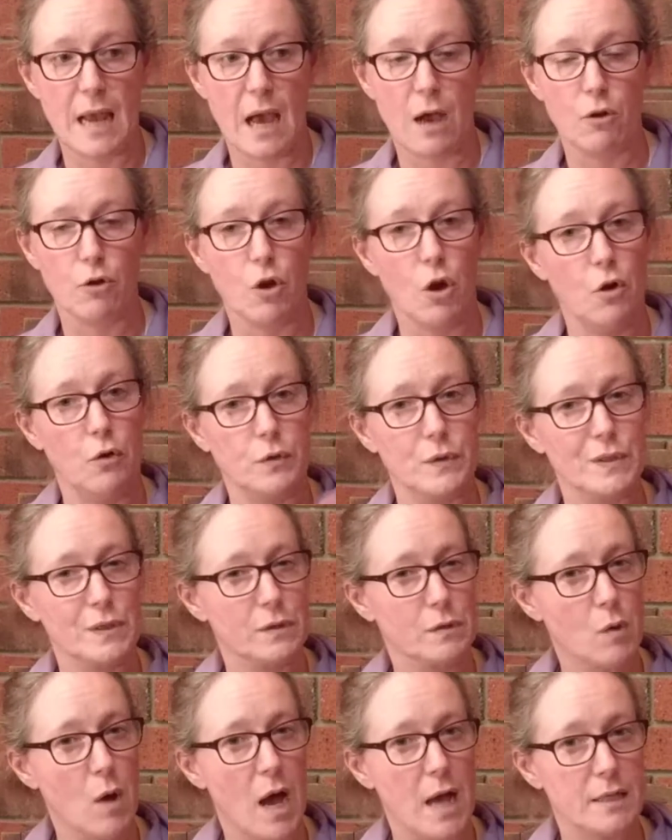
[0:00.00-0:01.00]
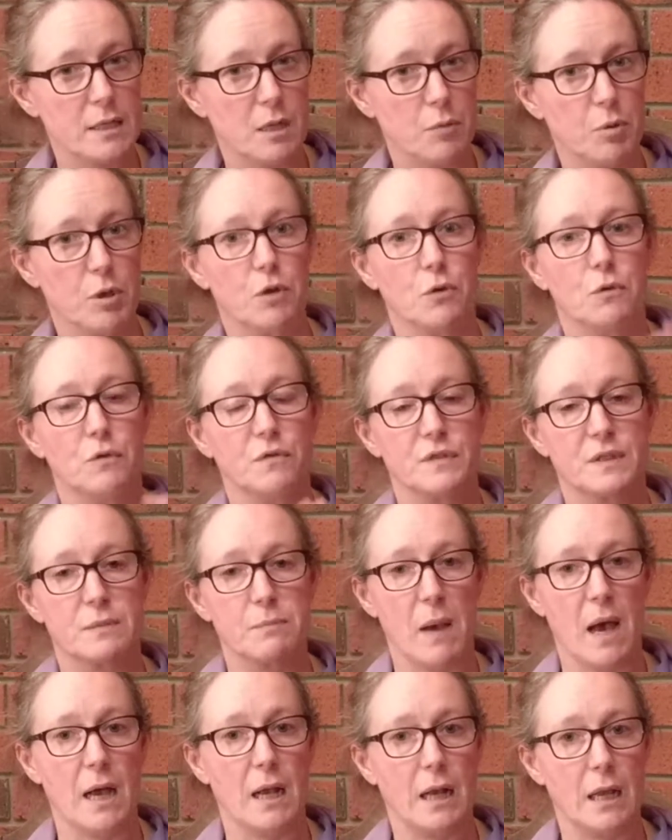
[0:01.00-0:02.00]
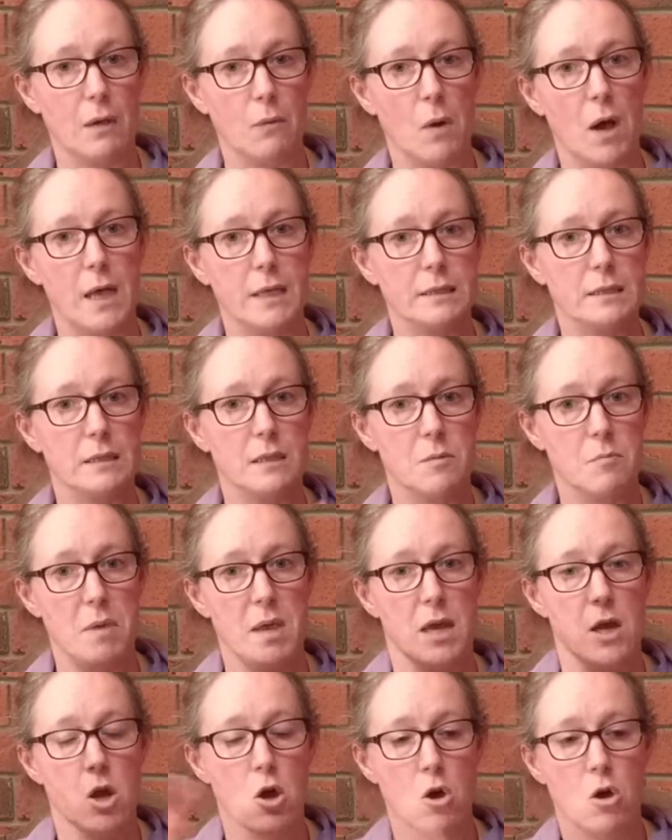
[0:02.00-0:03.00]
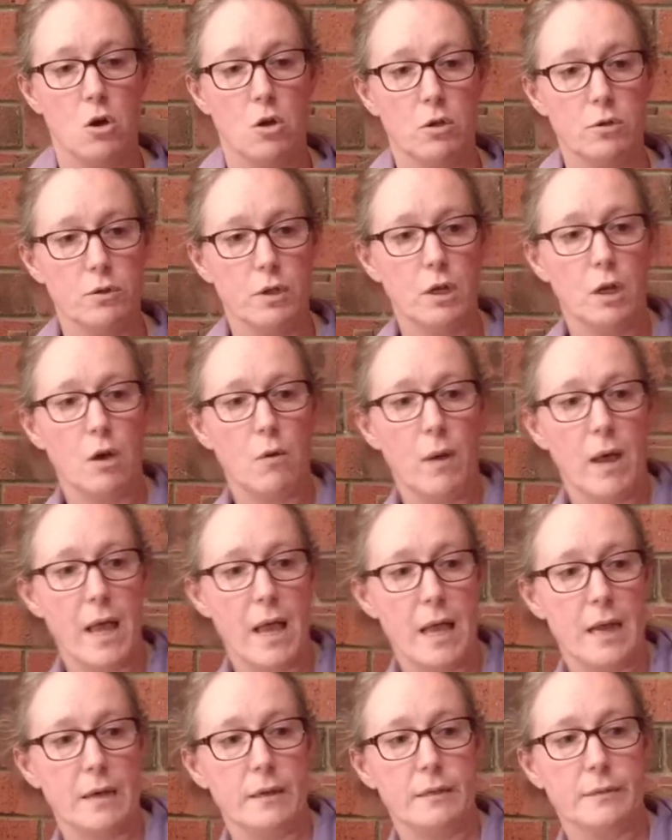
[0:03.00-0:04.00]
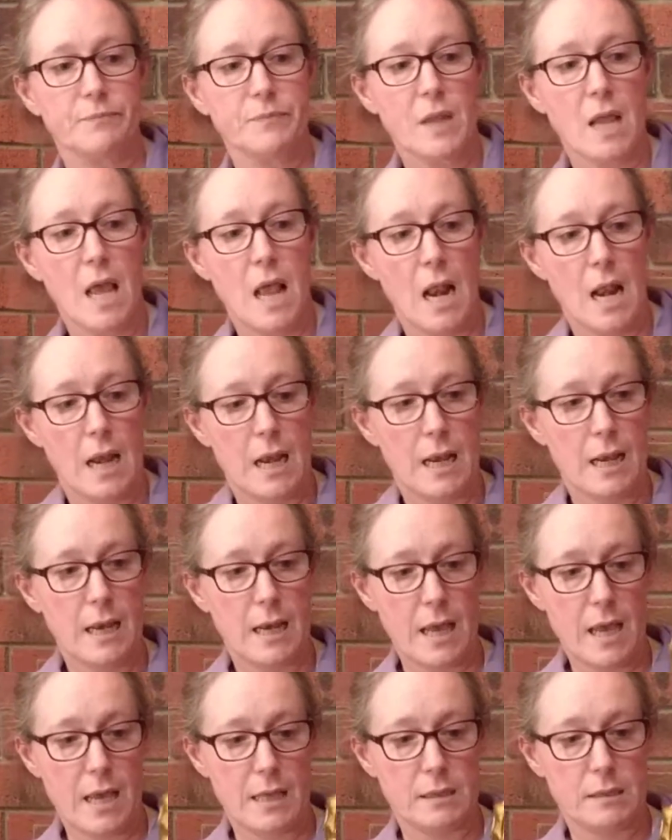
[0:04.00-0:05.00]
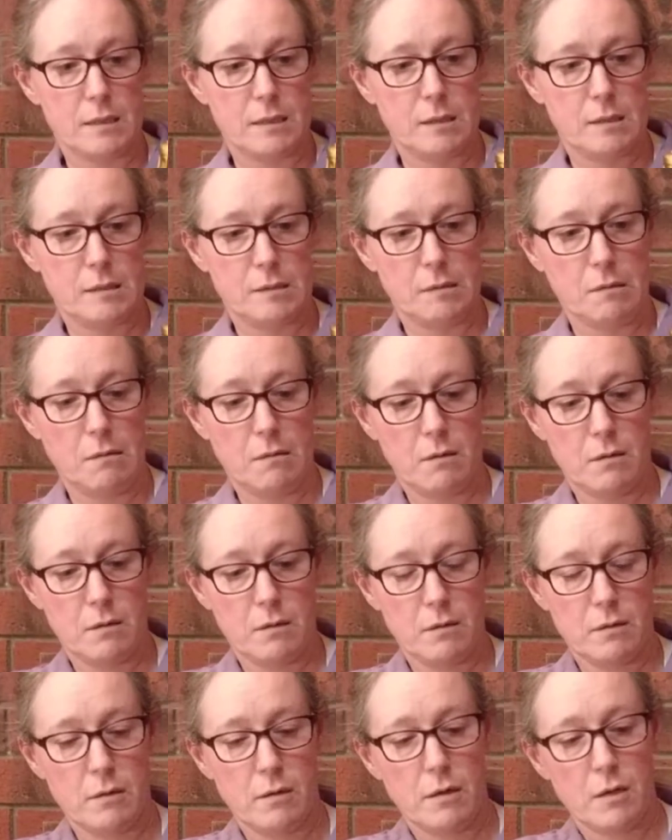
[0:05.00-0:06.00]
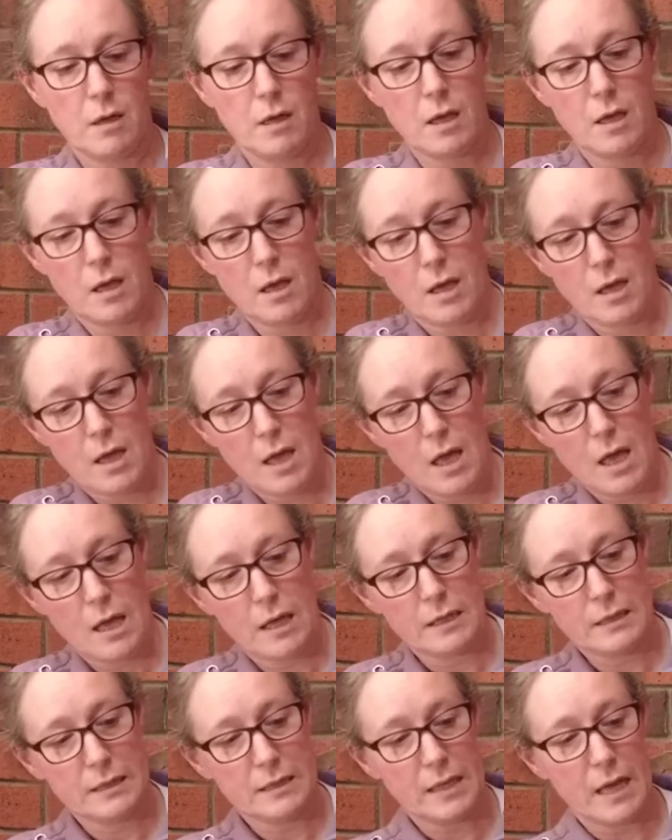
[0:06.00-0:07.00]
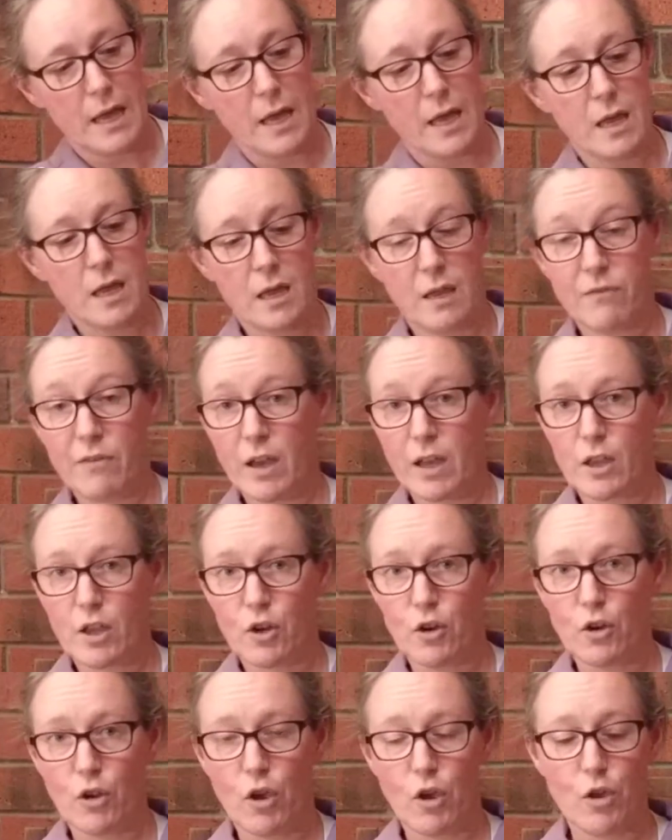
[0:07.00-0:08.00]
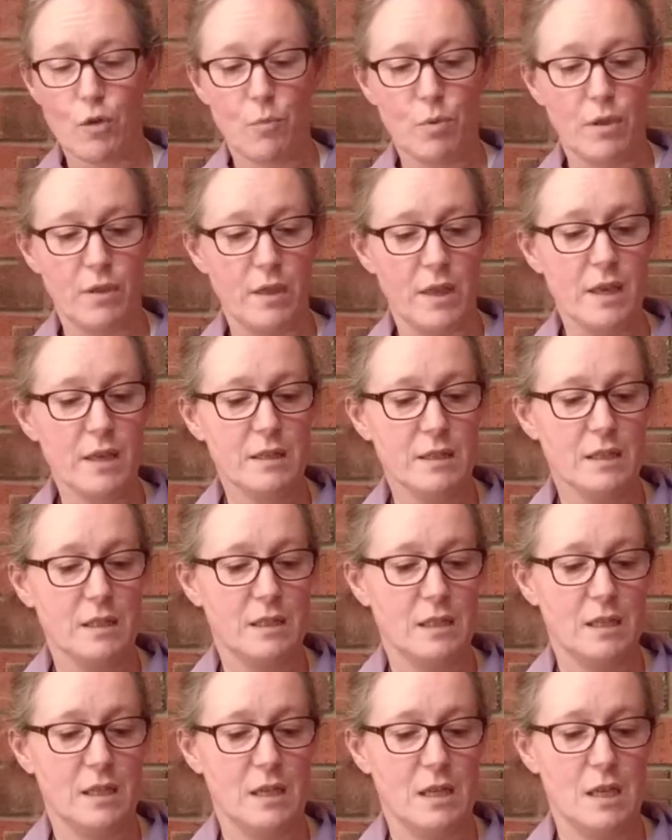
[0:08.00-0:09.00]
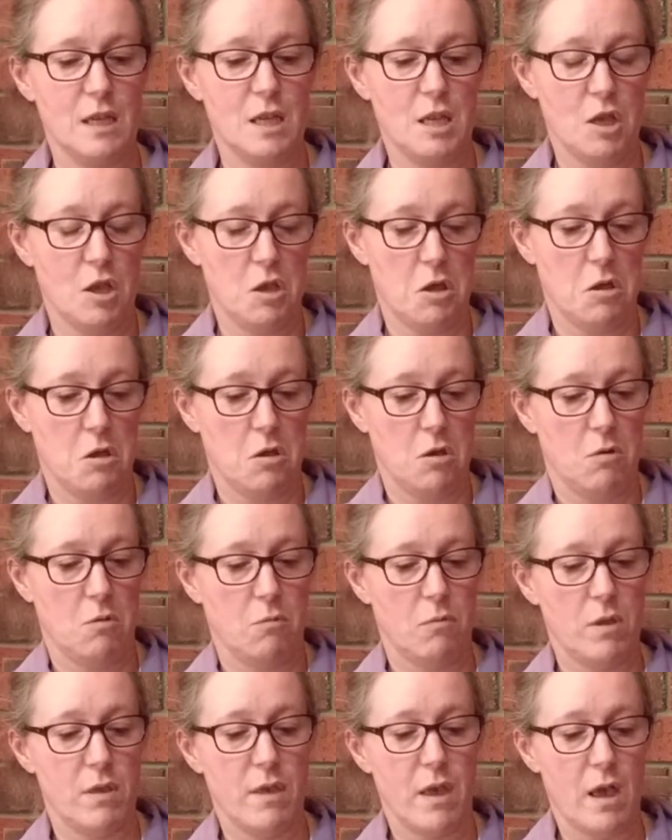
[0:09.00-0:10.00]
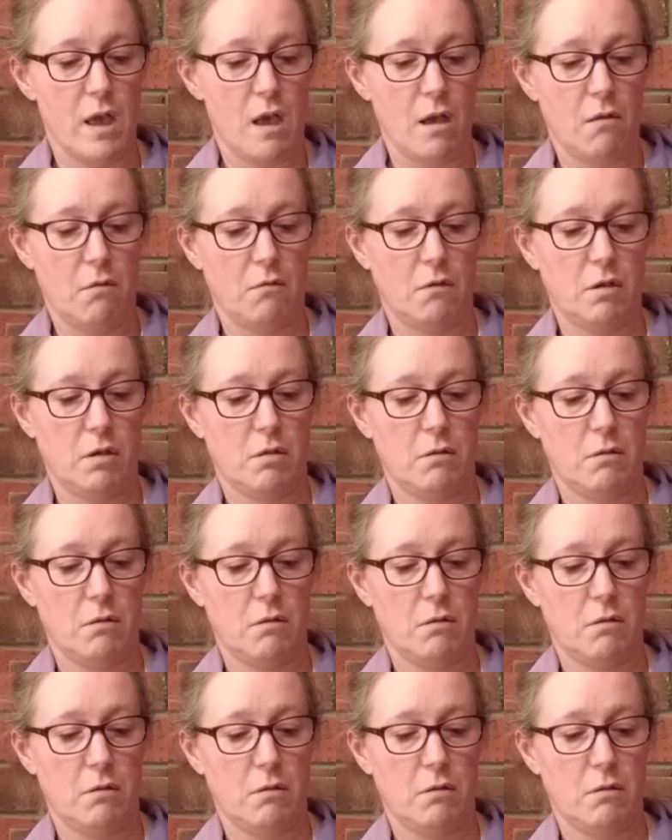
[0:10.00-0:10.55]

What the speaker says: alcohol, so it's quite typical for sparkling wines to be on the lower end. Let's see if I can open this without